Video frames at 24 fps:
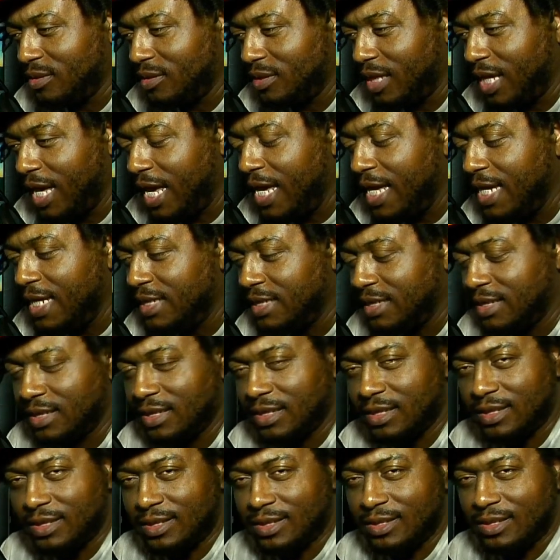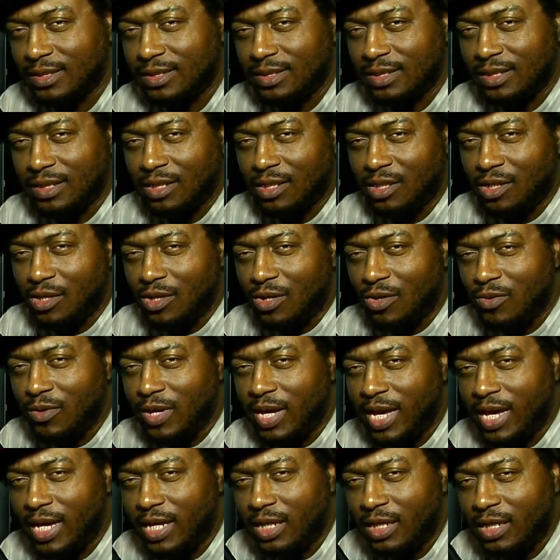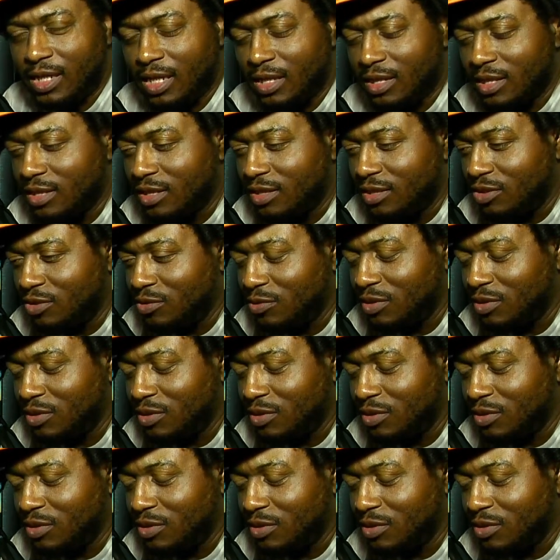Asians, who had nothing to do